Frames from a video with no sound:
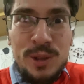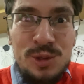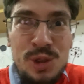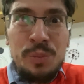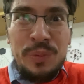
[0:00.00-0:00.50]

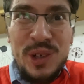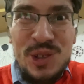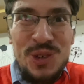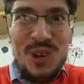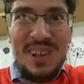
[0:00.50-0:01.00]
duper
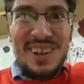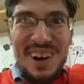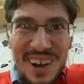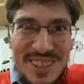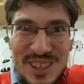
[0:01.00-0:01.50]
cool,
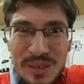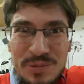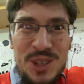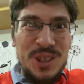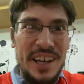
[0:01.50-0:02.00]
awesome
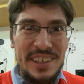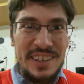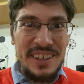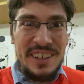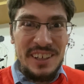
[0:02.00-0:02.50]

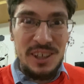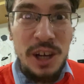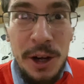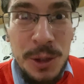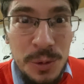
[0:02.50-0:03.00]
trick.
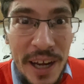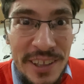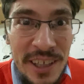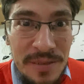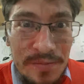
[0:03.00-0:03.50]
Are you
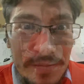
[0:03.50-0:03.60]
ready?